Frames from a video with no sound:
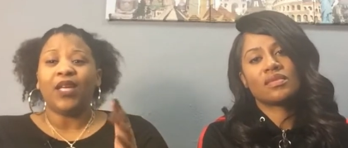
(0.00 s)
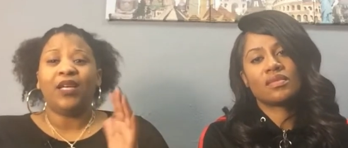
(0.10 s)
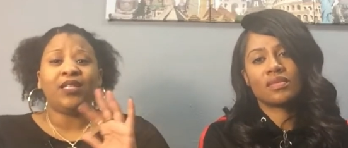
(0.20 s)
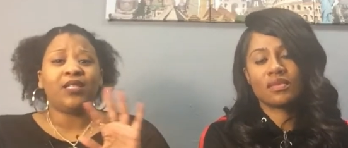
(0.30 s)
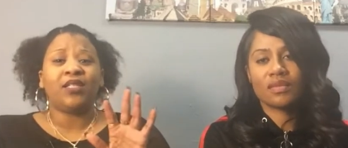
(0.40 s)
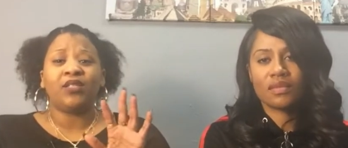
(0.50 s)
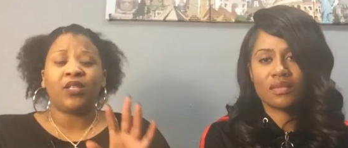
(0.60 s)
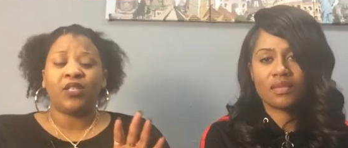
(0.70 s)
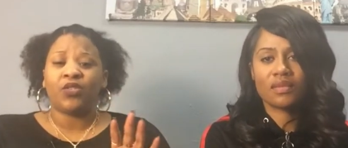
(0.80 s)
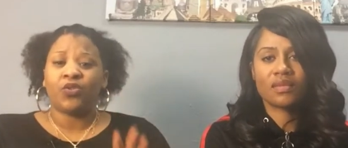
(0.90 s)
Speaker 1: and listening
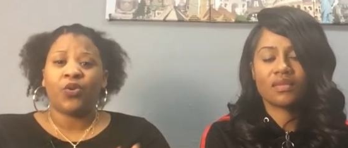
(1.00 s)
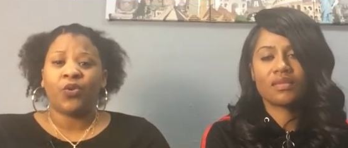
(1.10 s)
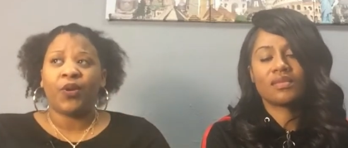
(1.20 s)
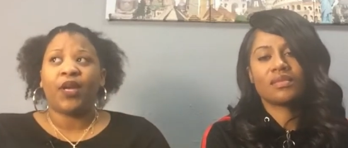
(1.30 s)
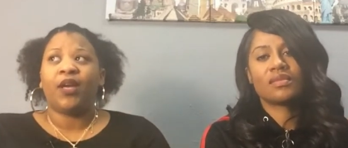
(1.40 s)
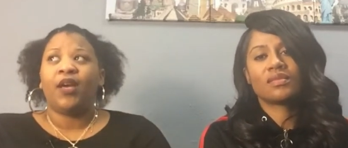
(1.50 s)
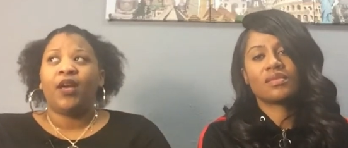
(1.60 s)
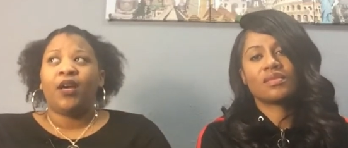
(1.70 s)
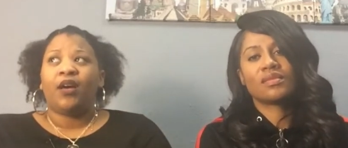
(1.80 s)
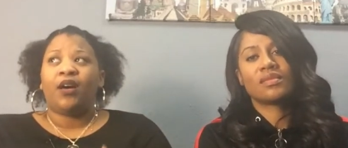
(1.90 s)
to his story
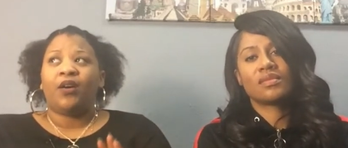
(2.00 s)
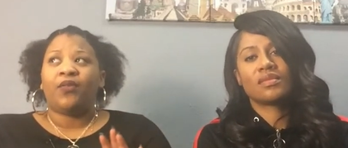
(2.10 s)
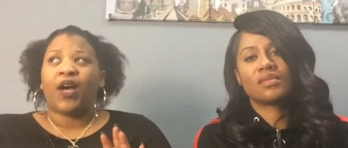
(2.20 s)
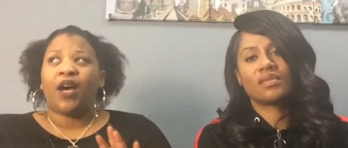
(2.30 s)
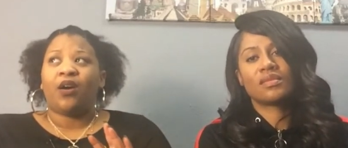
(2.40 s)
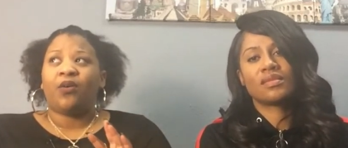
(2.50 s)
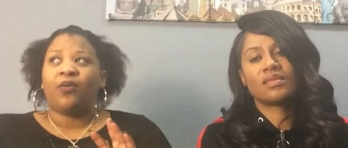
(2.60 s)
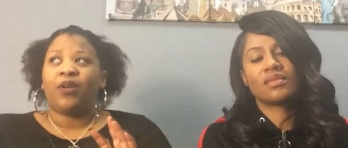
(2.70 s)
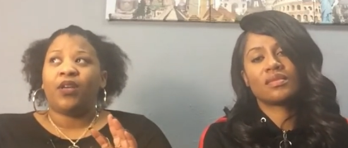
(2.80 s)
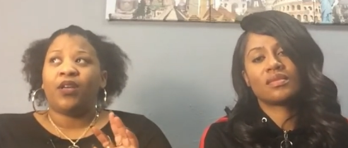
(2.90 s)
of
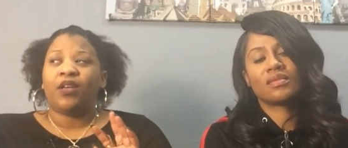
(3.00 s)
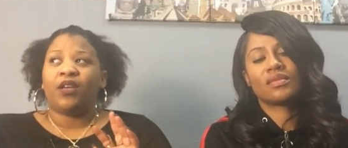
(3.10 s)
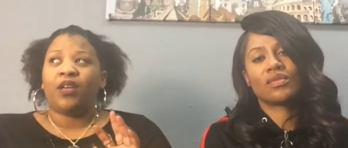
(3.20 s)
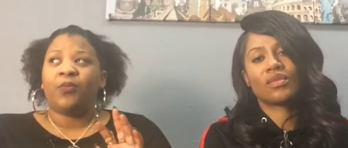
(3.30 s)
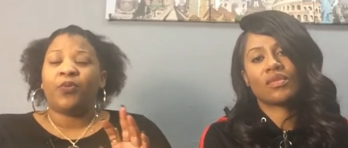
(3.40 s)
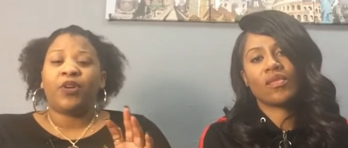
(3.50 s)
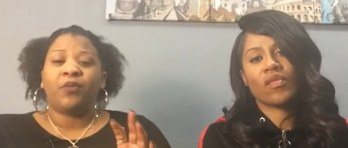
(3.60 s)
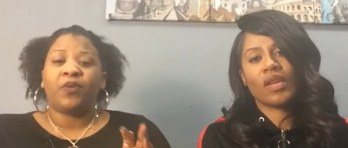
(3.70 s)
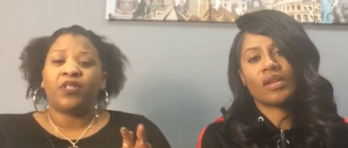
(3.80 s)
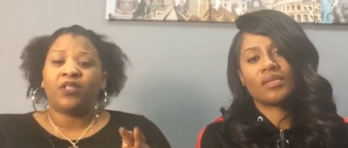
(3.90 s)
how it pretty
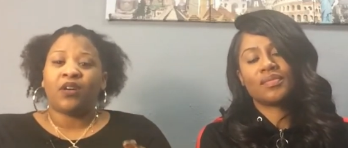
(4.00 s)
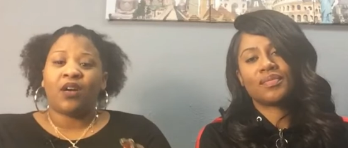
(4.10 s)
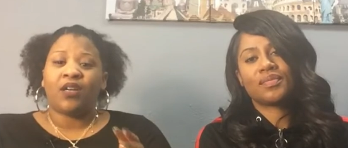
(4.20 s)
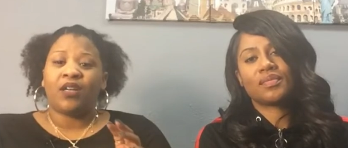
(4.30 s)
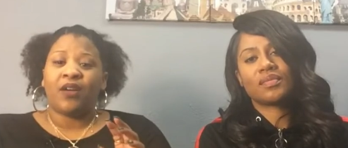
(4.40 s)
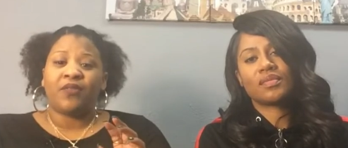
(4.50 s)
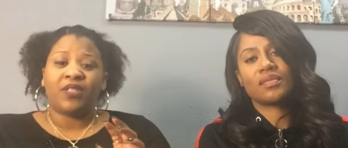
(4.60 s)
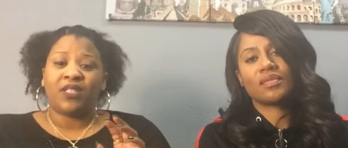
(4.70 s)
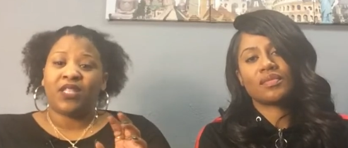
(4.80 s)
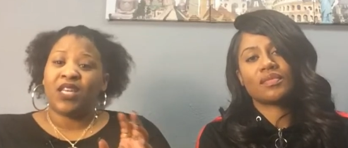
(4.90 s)
much started ever
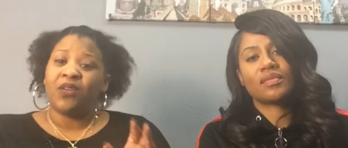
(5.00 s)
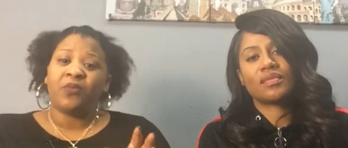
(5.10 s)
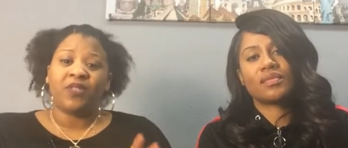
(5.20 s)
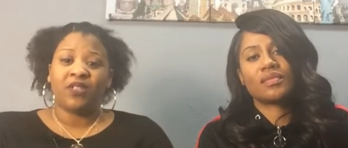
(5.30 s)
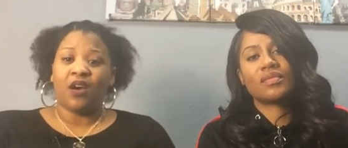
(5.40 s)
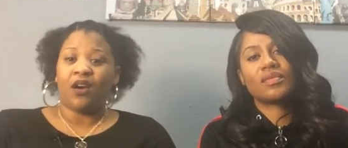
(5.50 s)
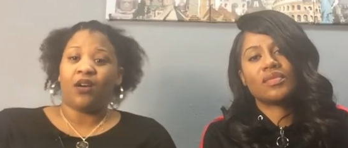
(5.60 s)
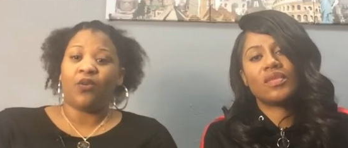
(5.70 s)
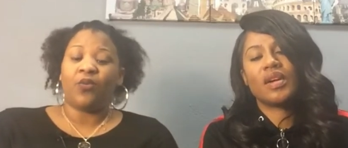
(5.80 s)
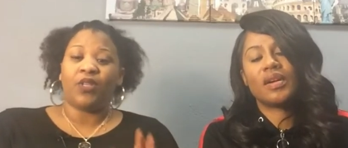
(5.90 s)
since he was
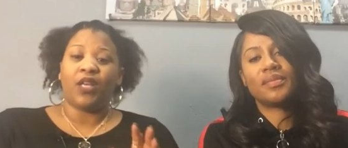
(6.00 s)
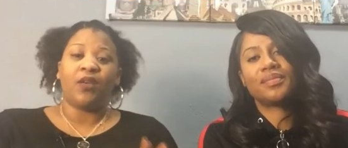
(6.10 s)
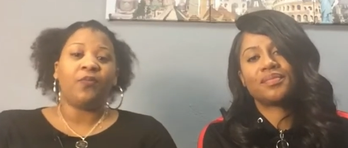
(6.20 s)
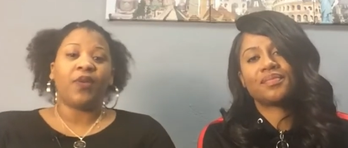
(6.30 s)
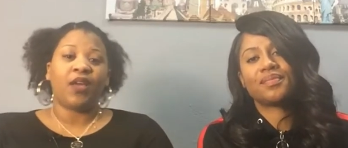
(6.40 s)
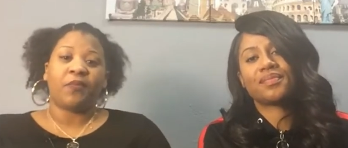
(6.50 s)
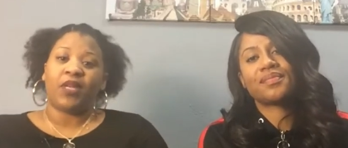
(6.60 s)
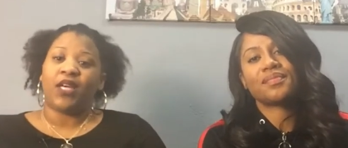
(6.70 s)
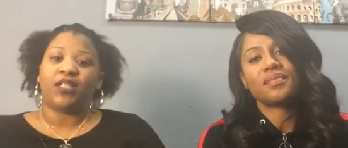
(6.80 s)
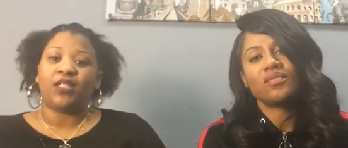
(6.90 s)
young with him being
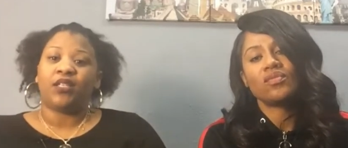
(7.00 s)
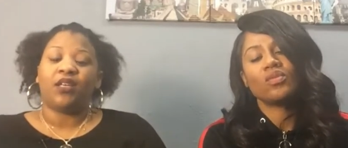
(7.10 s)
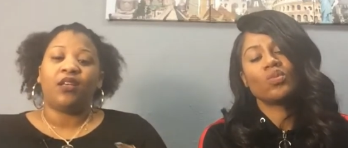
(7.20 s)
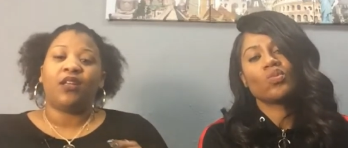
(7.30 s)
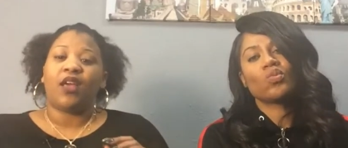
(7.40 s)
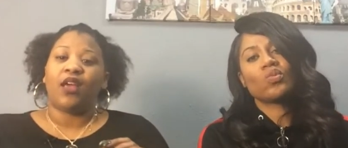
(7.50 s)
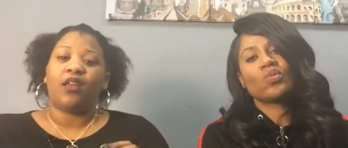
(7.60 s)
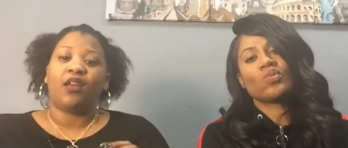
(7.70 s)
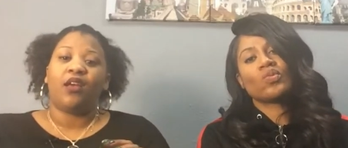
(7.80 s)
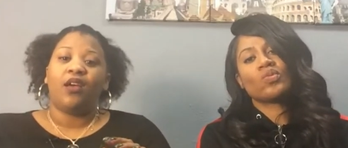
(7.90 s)
molested
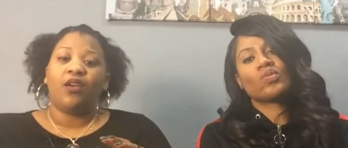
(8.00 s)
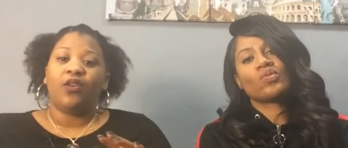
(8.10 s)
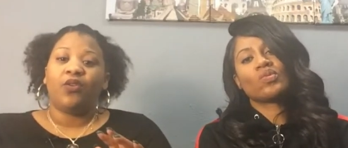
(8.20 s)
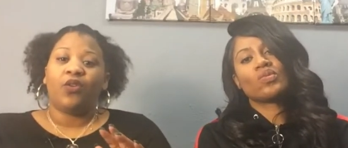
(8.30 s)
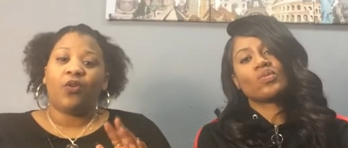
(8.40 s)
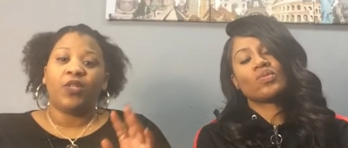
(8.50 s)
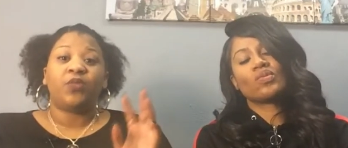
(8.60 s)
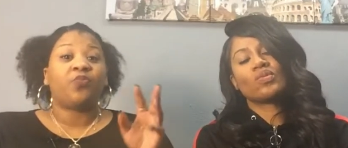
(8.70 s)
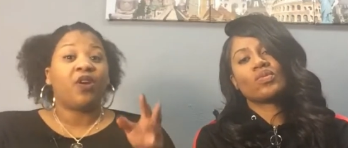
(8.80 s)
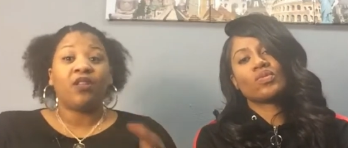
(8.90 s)
and you know
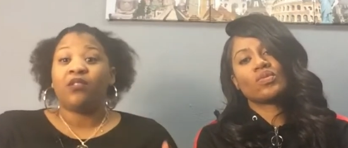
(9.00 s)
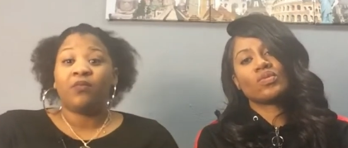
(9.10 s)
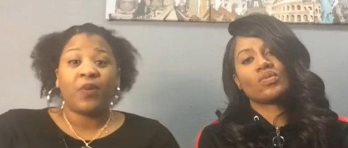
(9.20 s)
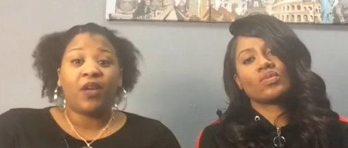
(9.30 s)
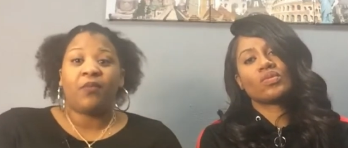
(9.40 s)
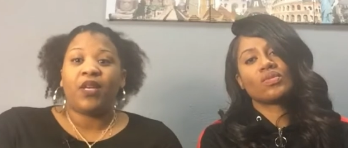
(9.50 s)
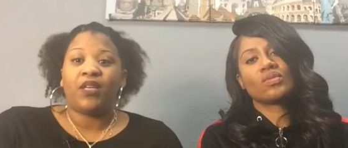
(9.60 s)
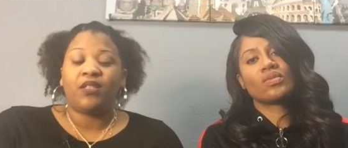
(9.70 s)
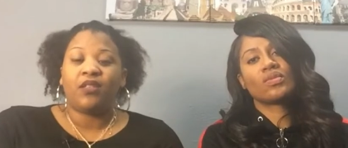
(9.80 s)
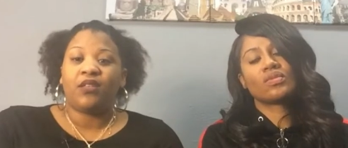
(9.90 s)
his brother being
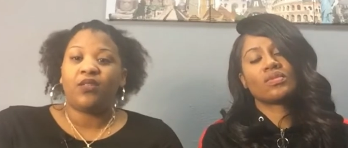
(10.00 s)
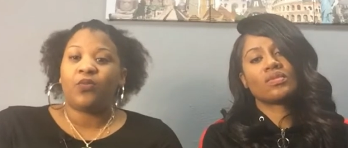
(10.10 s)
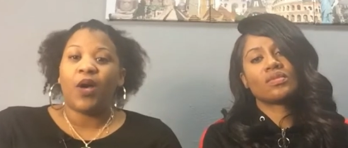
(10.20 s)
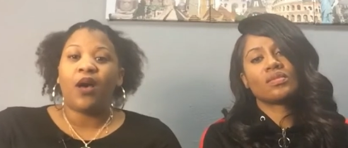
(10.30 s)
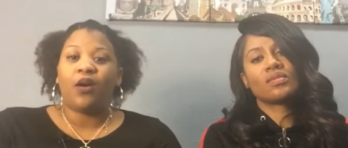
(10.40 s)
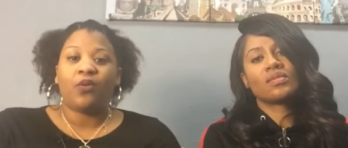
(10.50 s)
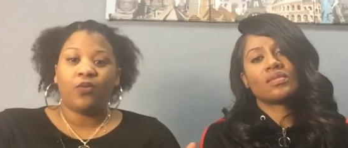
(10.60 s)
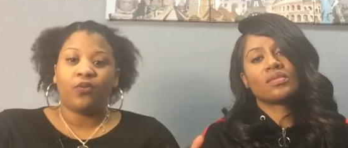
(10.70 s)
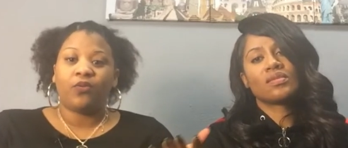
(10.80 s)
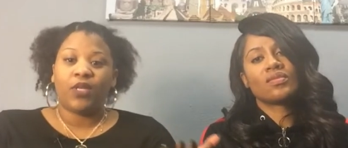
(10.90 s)
molested as well
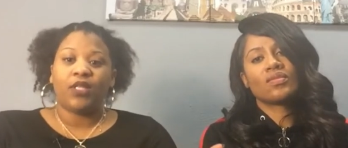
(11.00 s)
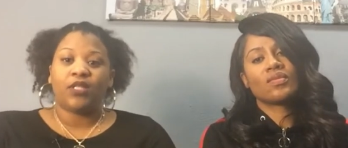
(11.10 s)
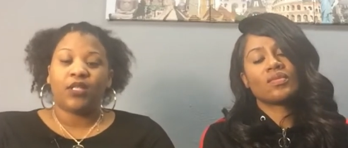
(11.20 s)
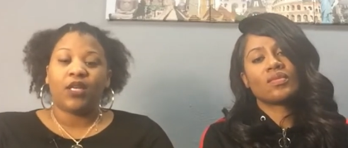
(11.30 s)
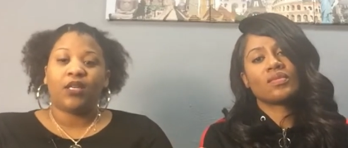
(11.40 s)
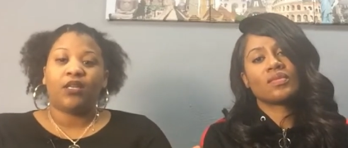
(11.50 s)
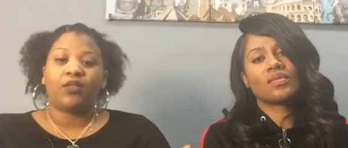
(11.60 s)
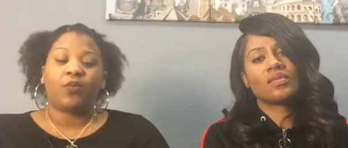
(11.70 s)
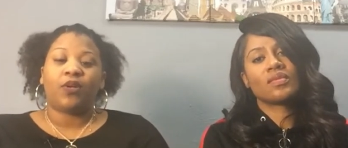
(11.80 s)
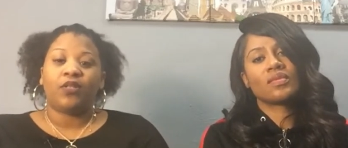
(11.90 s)
who he stated
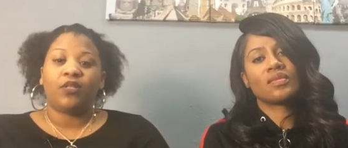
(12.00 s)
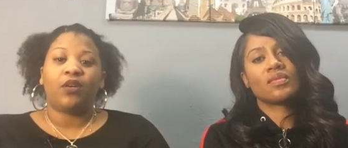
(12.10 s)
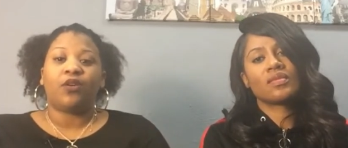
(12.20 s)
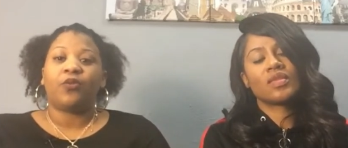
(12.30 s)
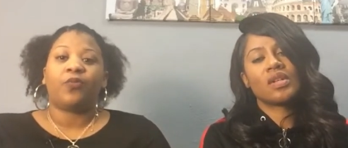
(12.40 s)
as well his younger